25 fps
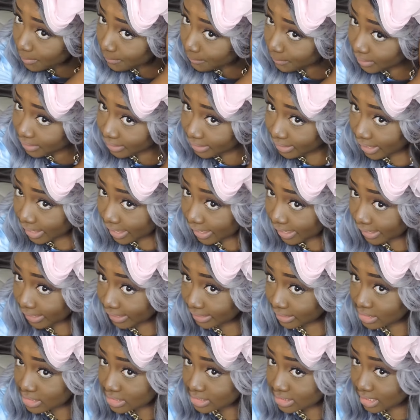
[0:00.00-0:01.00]
but
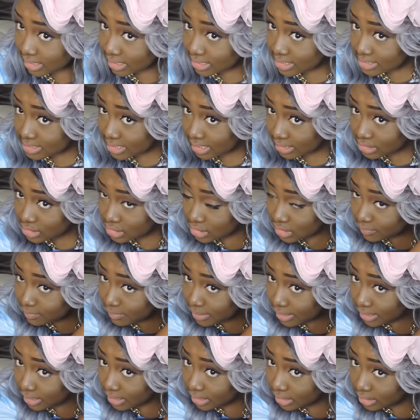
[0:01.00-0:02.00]
I just take a section of
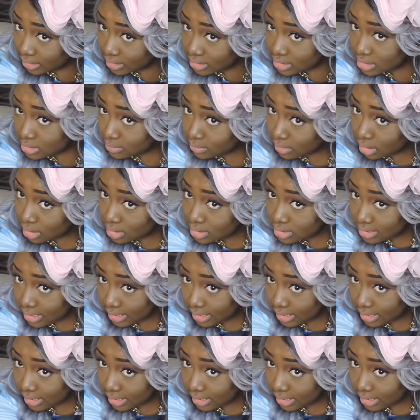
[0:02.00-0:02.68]
my hair, a small